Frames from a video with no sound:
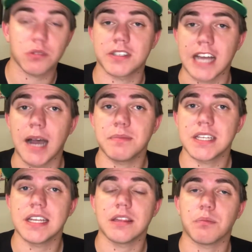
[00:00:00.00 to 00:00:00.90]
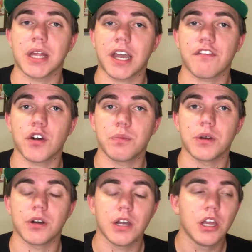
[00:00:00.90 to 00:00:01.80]
So a top 10 in the playoff
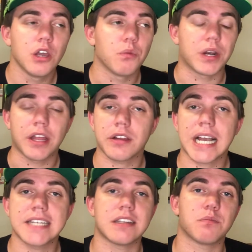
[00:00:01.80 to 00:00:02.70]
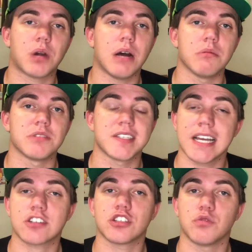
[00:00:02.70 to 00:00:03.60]
opener when other guys had problems is
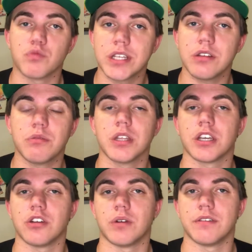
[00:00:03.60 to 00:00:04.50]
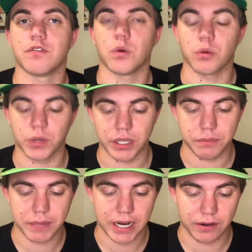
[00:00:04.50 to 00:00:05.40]
actually a really, really good run for
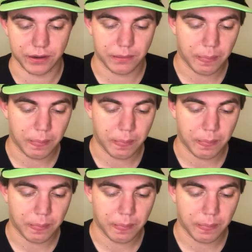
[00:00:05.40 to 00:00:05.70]
William Byron.